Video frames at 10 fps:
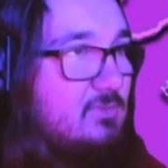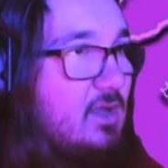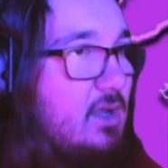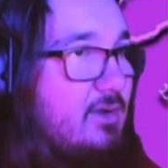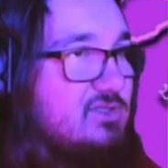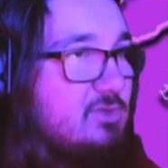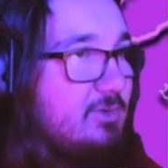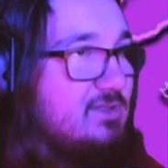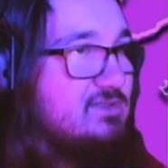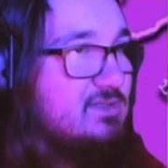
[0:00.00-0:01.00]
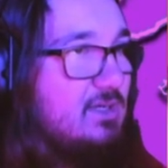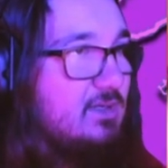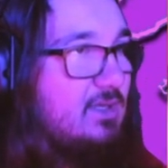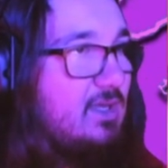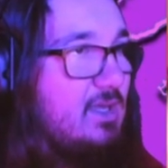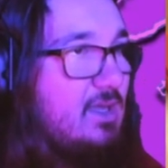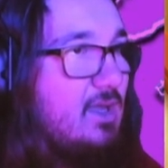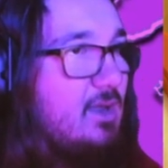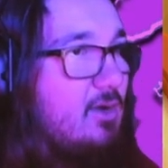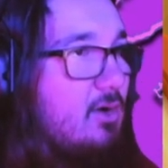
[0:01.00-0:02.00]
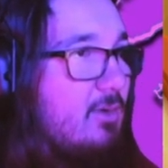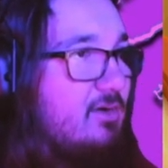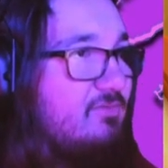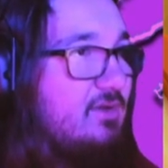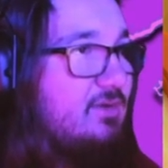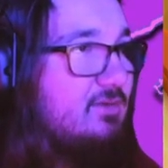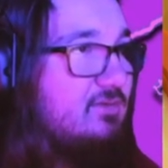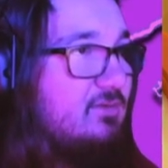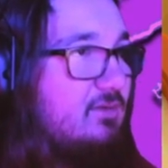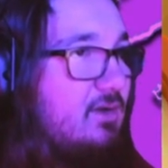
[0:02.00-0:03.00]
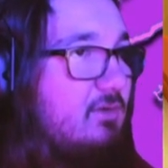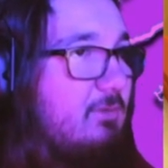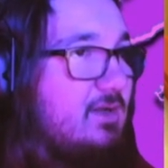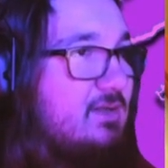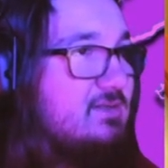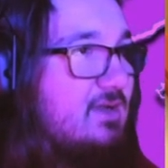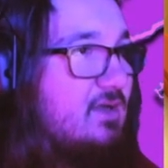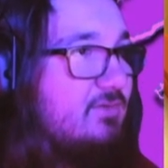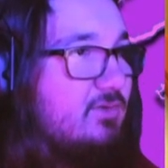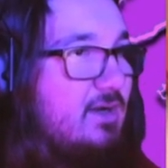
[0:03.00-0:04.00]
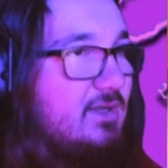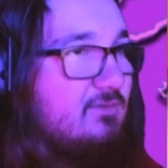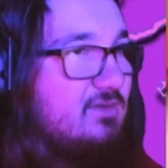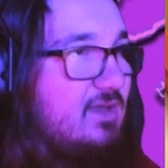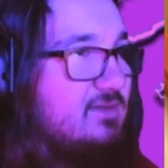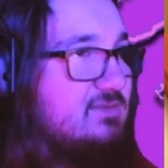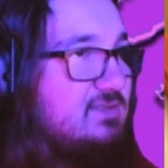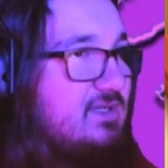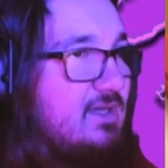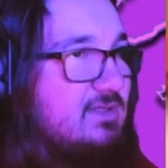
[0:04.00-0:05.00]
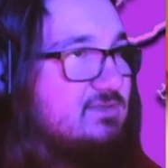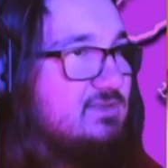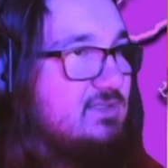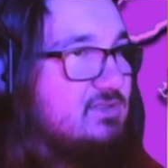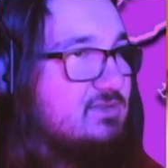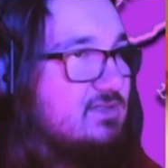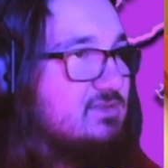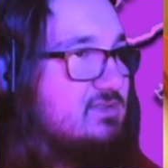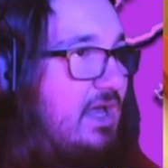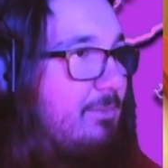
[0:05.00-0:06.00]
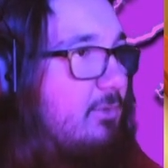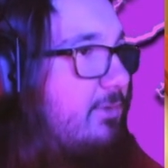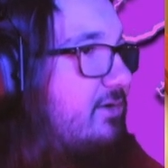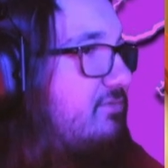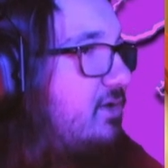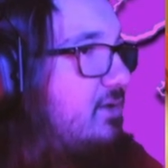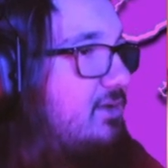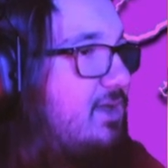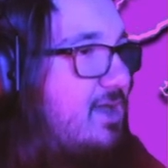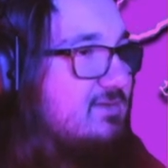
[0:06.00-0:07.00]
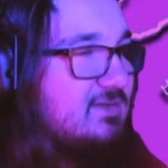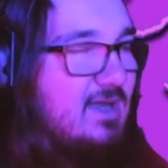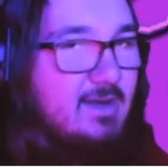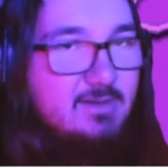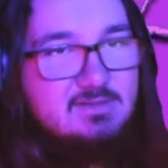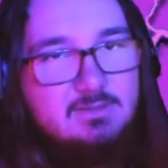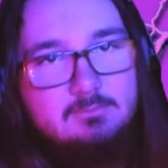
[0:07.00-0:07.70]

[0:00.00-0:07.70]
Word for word: Oh, it's you, Prince. Okay. The waterfalls. Are you ready to take on a variety of tests? Yes. Sets your sights at the top of the waterfall. Yes, got it.